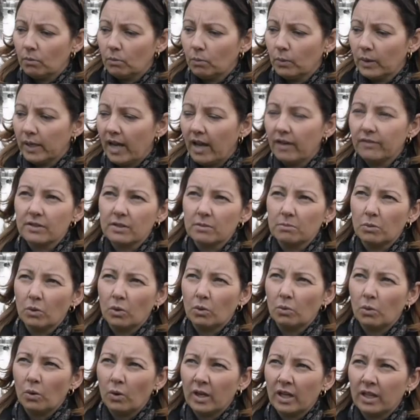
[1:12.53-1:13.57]
we have some
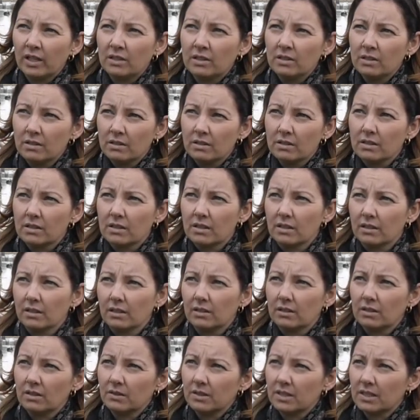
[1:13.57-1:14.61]
more water to
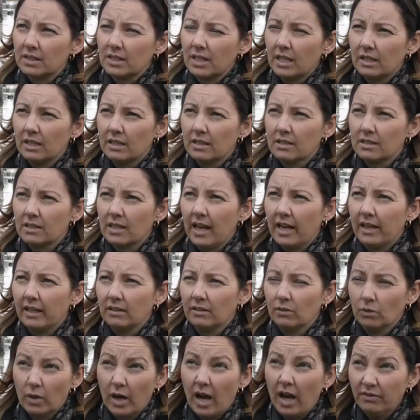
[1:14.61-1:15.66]
extend their stay
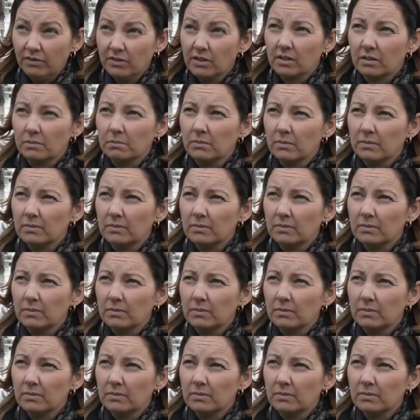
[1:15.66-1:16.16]
and look after them?